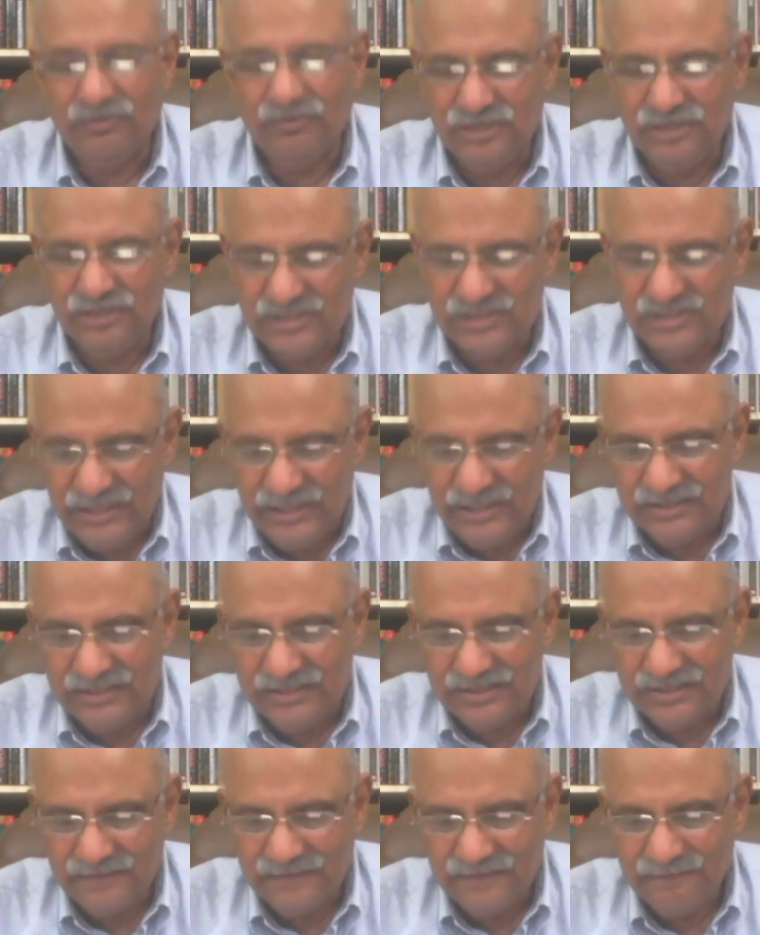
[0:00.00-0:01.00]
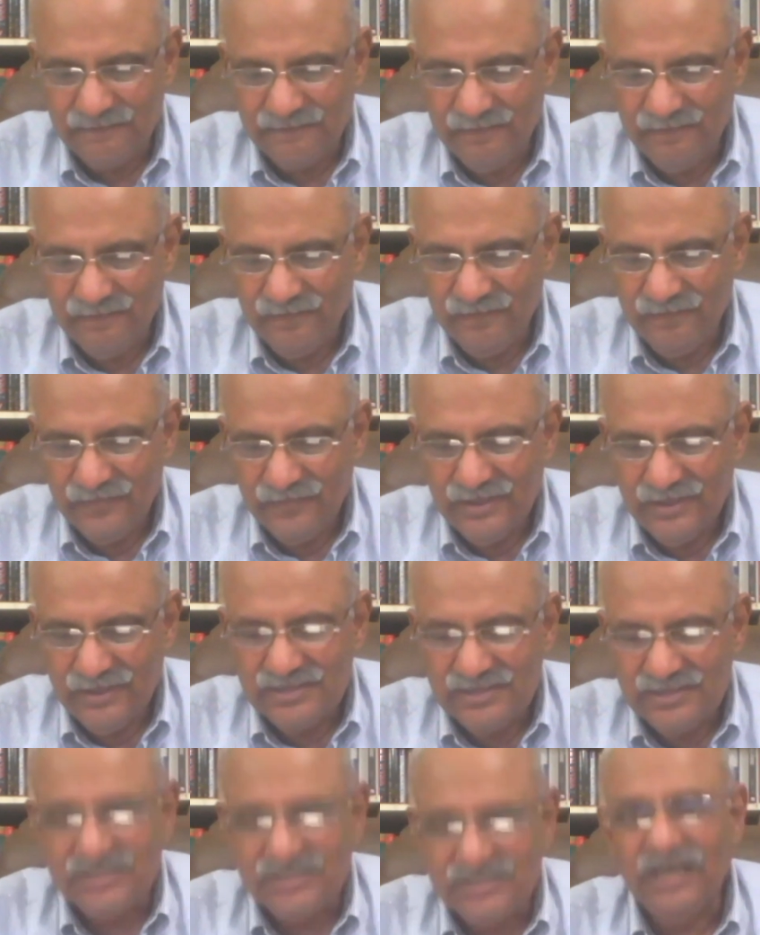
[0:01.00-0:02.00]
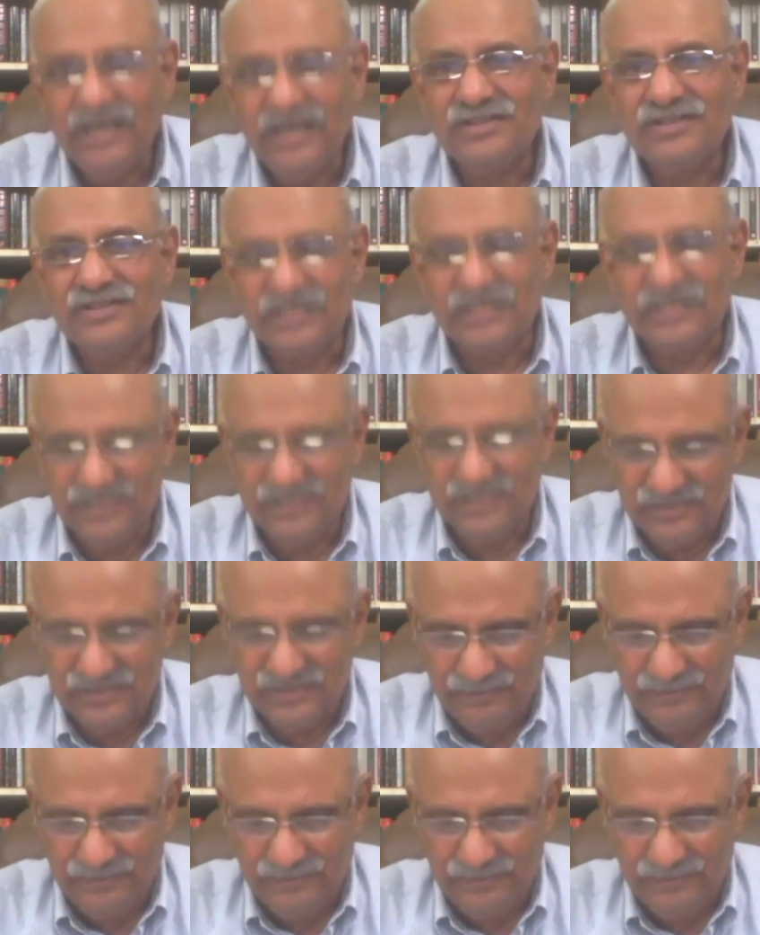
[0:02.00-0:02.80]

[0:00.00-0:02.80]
state. Single citizenship